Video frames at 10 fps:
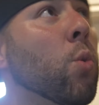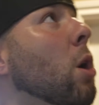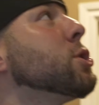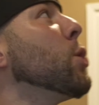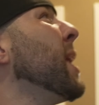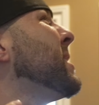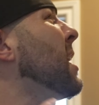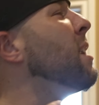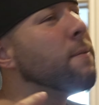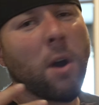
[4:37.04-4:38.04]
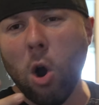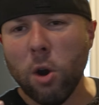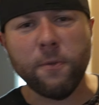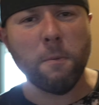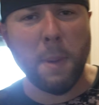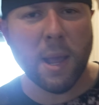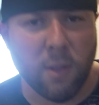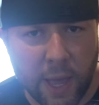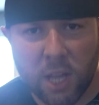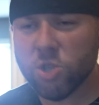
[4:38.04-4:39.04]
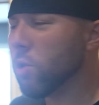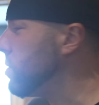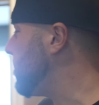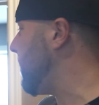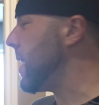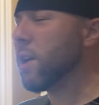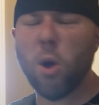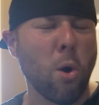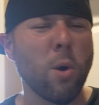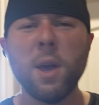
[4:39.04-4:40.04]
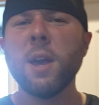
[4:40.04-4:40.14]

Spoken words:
We also had a ton of art from Michelangelo to Van Gogh.